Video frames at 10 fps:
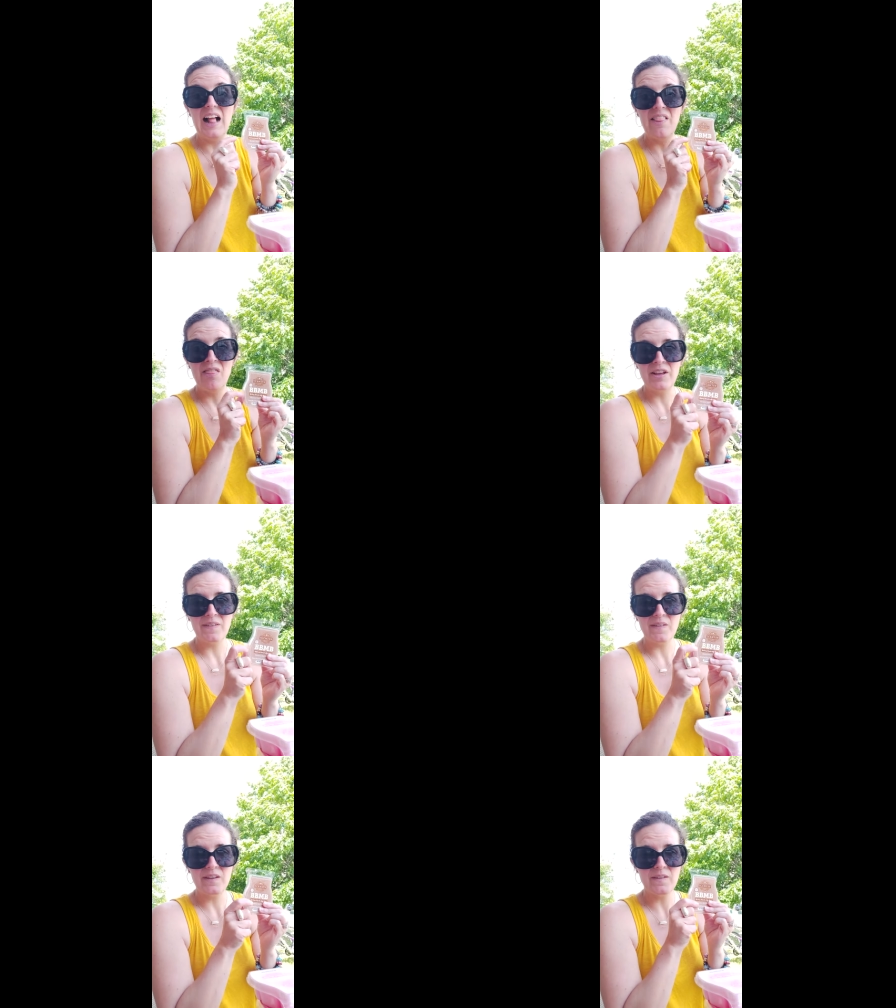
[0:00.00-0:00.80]
And
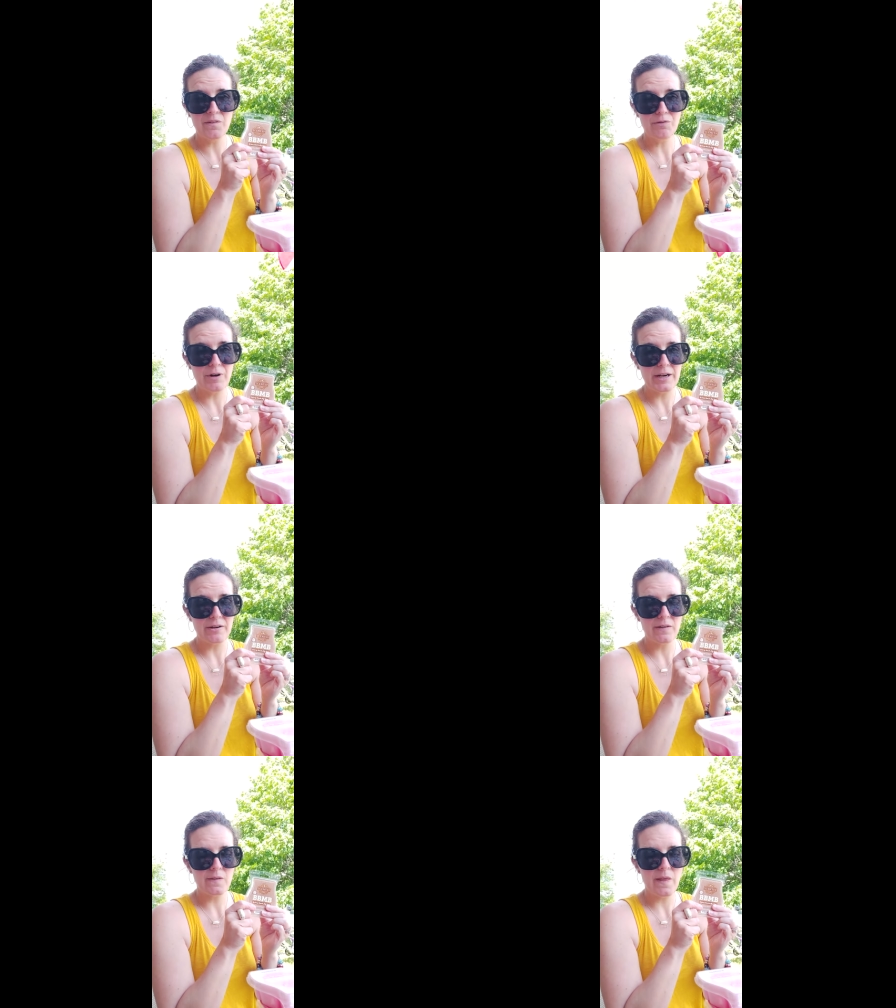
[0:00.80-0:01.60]
this is a
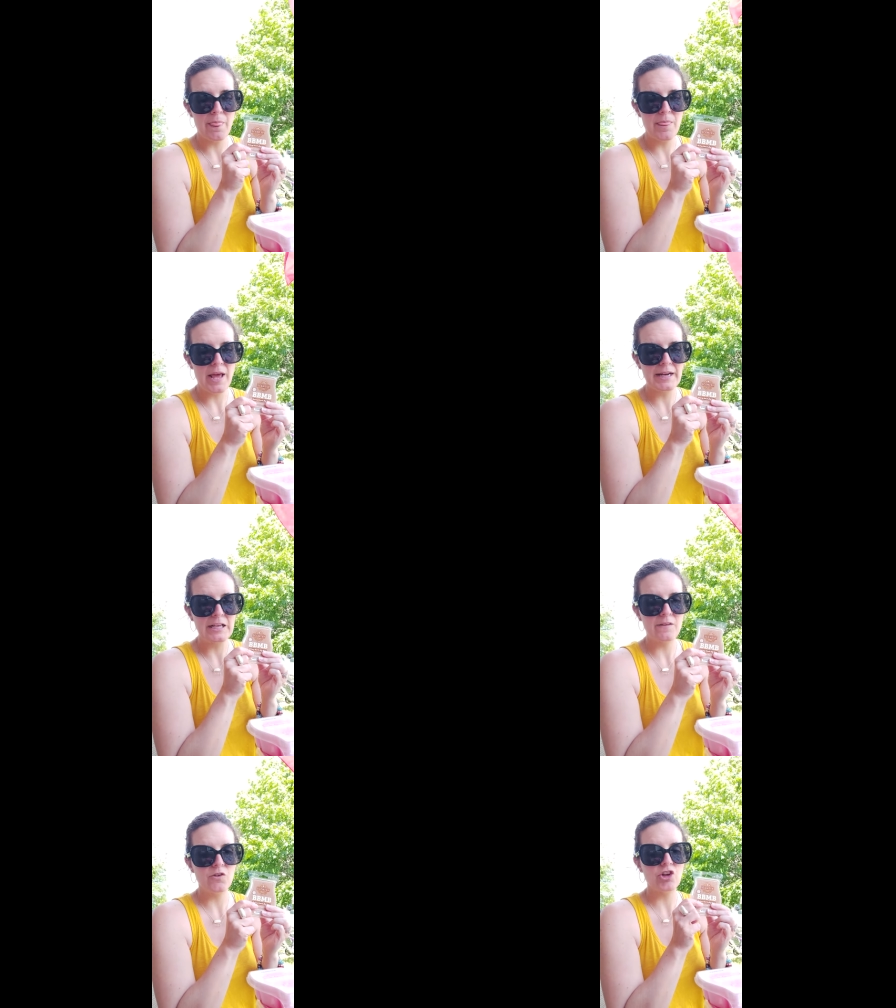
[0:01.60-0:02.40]
fragrance that
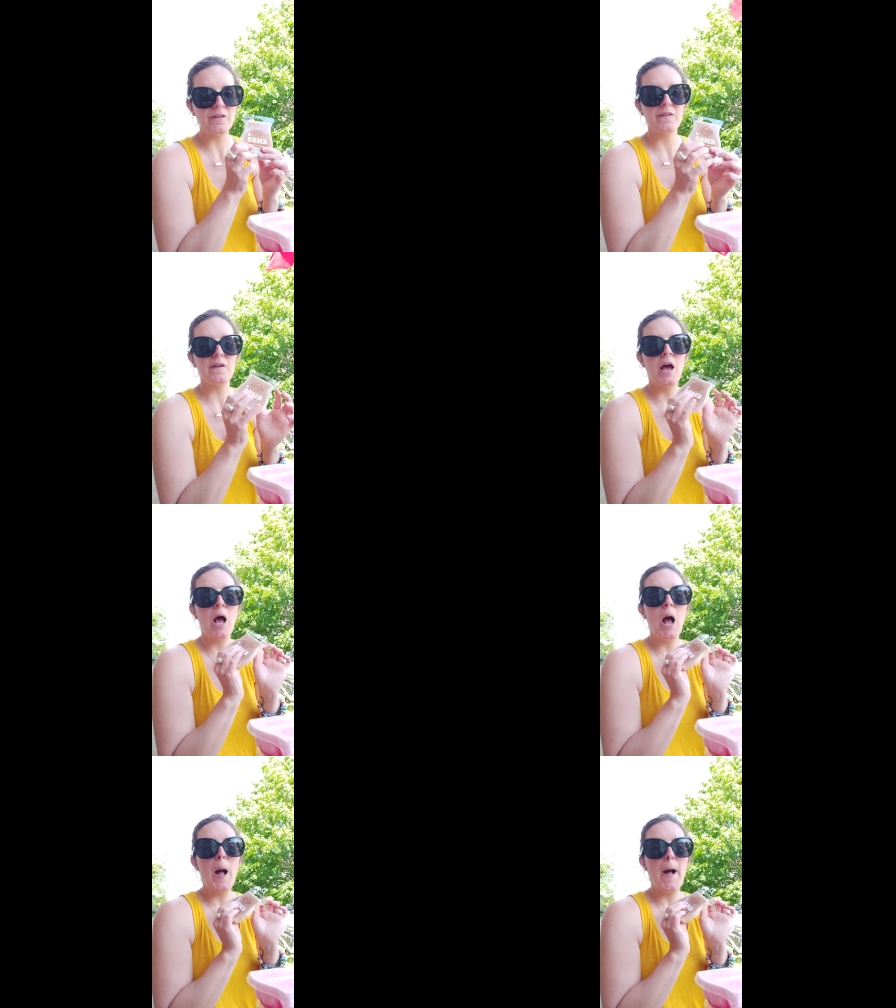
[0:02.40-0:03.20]
is just
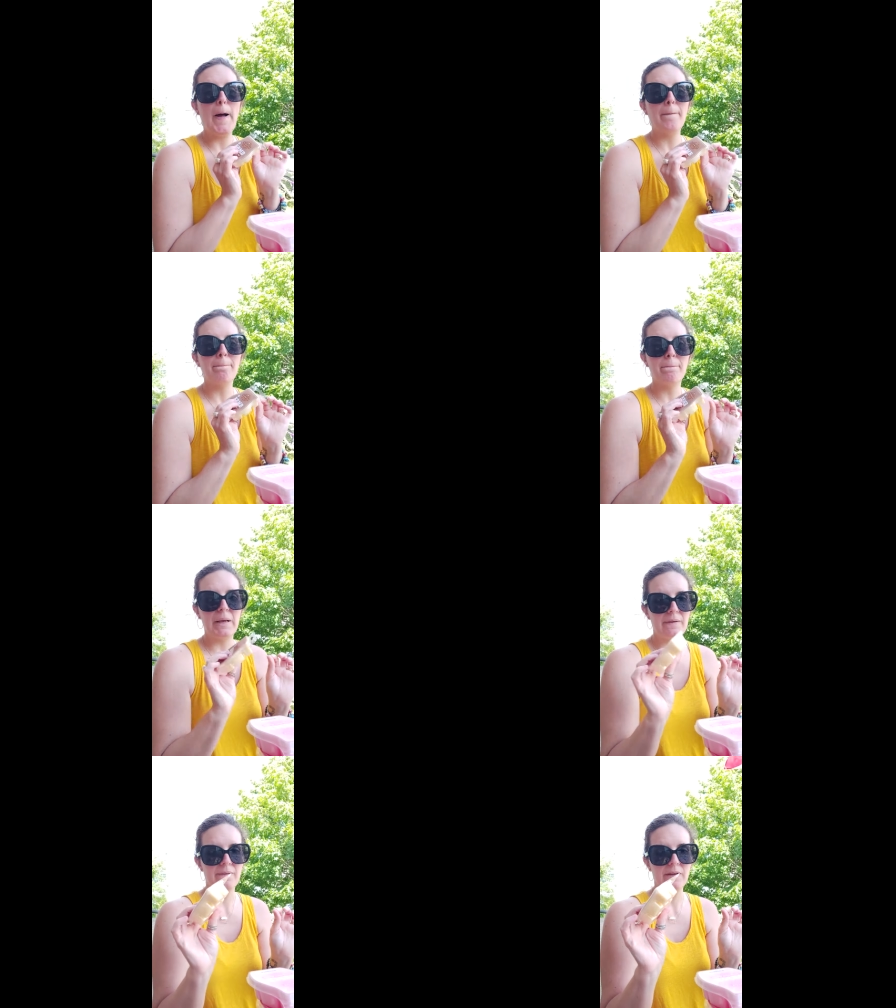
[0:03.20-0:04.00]

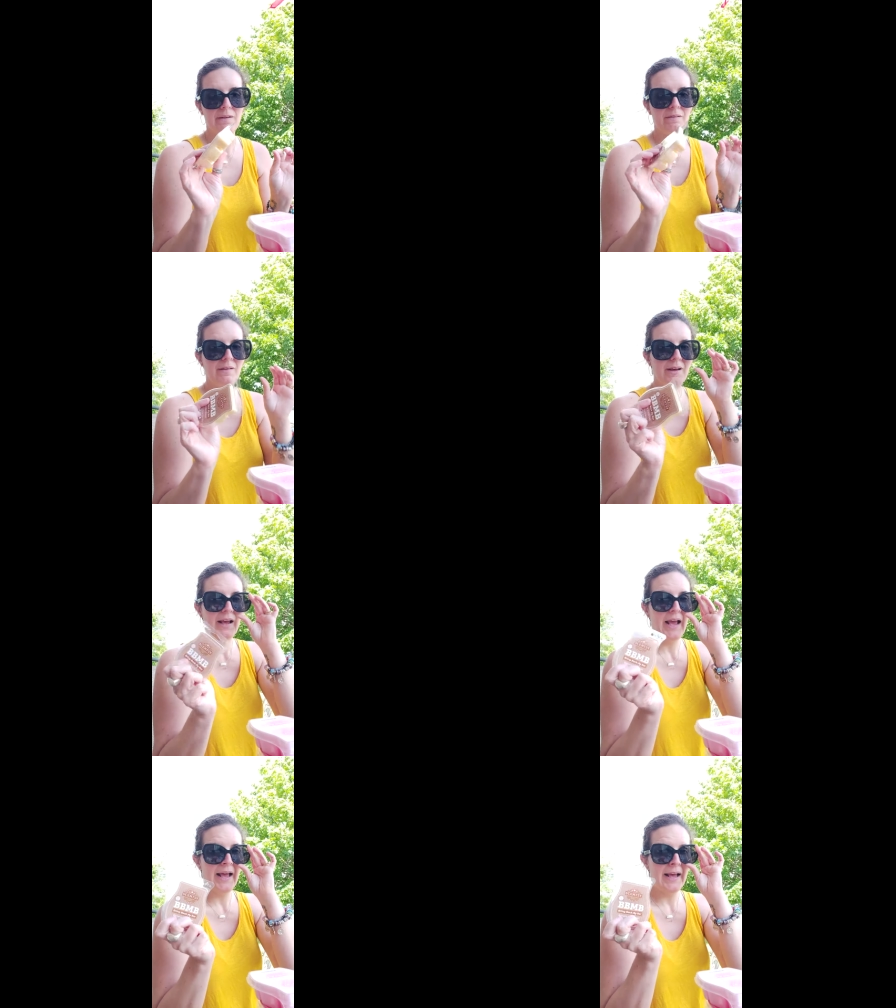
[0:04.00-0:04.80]
amazing.
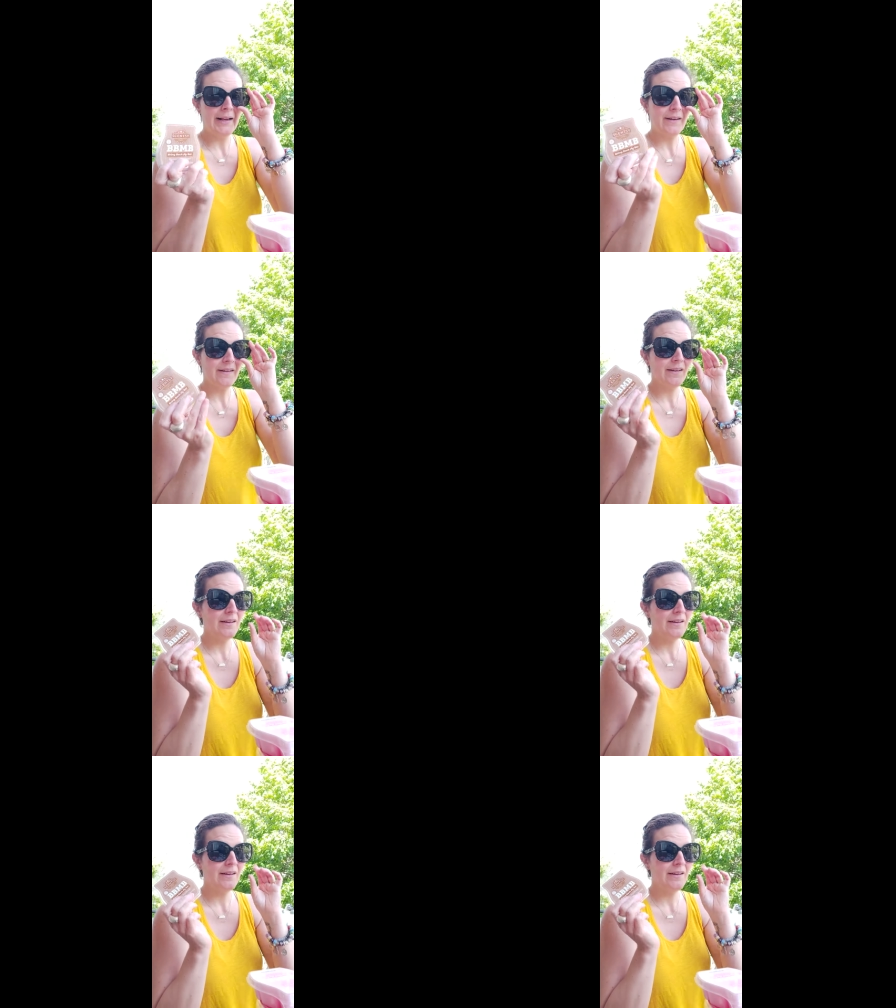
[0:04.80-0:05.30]
And